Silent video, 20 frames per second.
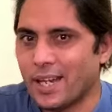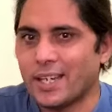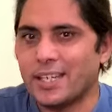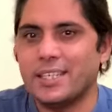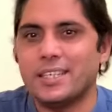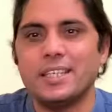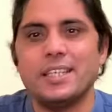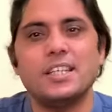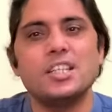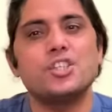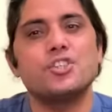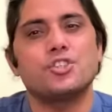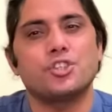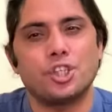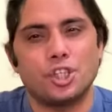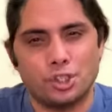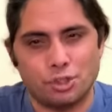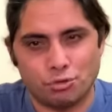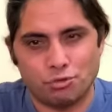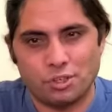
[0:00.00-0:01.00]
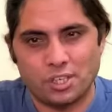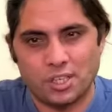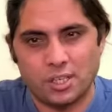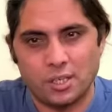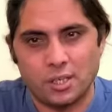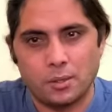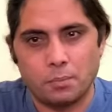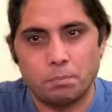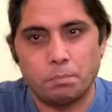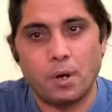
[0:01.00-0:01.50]

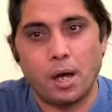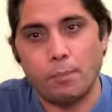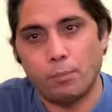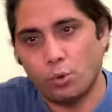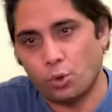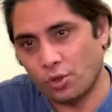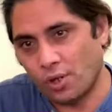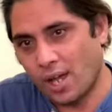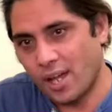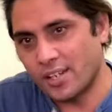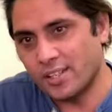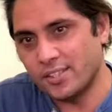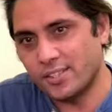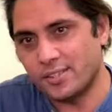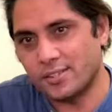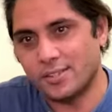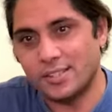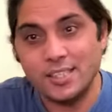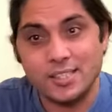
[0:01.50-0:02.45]
1960 popularized